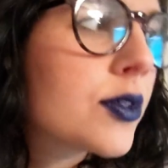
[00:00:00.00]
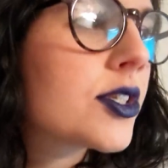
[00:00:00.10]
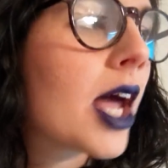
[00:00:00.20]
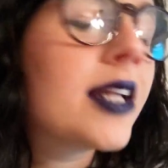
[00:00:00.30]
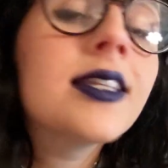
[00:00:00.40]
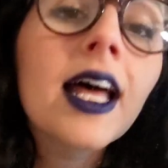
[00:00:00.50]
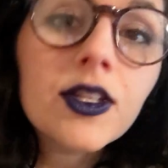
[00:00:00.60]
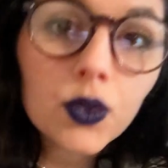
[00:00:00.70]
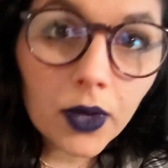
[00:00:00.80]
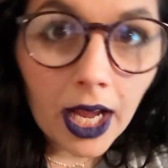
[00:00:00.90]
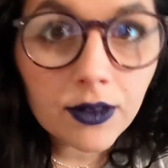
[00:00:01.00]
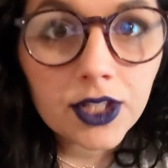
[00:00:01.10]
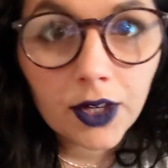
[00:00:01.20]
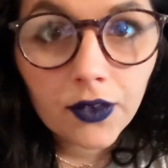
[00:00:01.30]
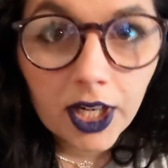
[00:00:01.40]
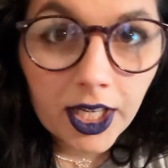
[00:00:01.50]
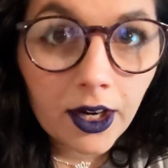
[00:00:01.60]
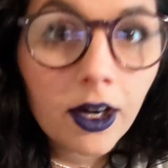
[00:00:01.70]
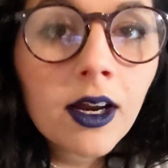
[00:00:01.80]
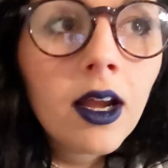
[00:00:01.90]
I did that school counseling for a
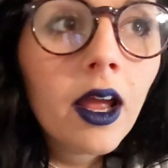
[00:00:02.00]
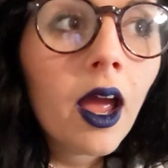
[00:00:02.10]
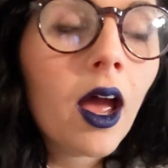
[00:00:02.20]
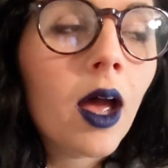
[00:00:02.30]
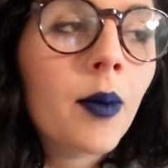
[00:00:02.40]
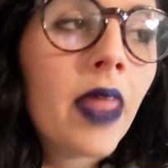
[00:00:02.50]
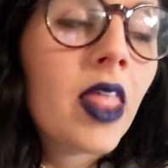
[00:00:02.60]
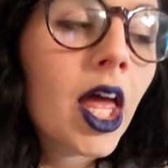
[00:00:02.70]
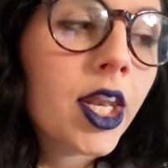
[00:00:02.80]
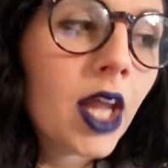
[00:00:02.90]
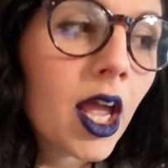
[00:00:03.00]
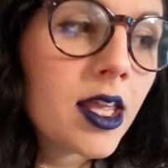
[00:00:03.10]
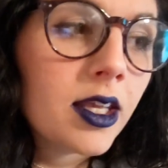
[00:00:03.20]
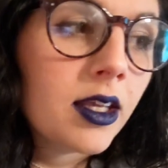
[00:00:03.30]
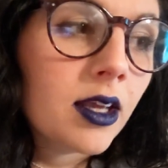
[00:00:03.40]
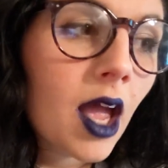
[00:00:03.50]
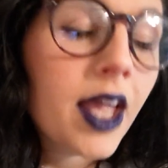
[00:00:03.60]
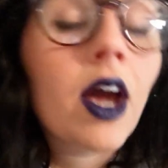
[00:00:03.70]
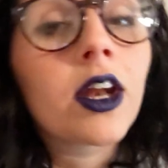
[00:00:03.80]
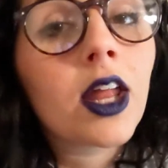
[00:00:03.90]
year, and then I
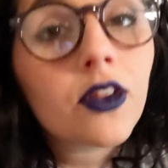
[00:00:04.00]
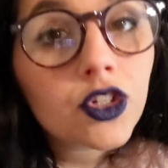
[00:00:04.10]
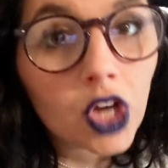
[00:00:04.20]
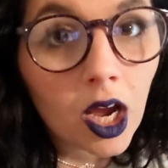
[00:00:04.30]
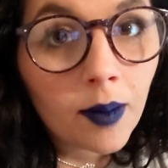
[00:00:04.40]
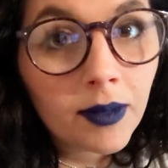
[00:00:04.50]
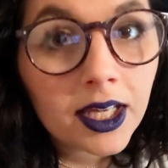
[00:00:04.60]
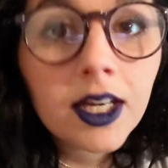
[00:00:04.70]
got another job